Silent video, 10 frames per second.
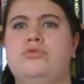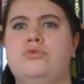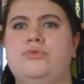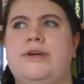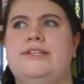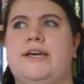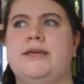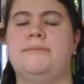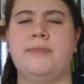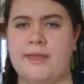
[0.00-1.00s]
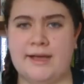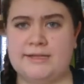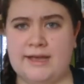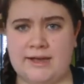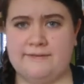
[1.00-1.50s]
Who do I tag? I
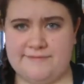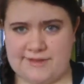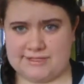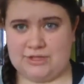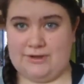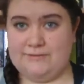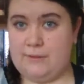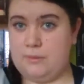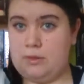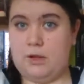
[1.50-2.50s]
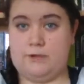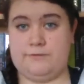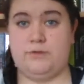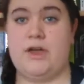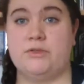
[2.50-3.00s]
tag first off all of
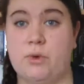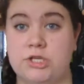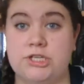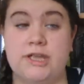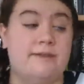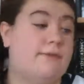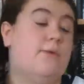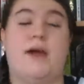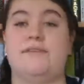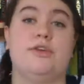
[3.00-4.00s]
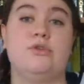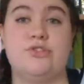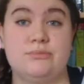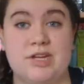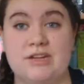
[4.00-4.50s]
you guys watching if you have a
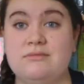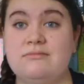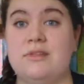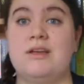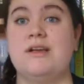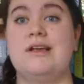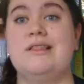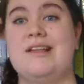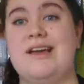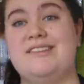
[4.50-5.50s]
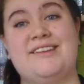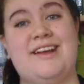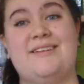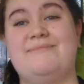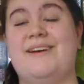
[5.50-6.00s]
YouTube channel, and then I
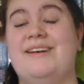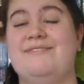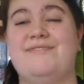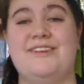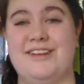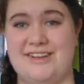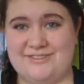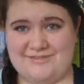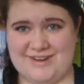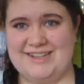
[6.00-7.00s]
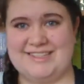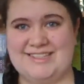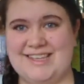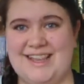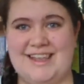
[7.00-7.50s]
tag my very good friend
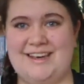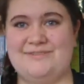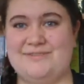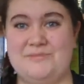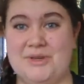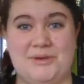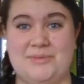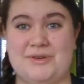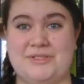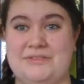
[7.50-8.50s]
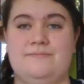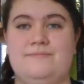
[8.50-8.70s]
Stella from Blue Books.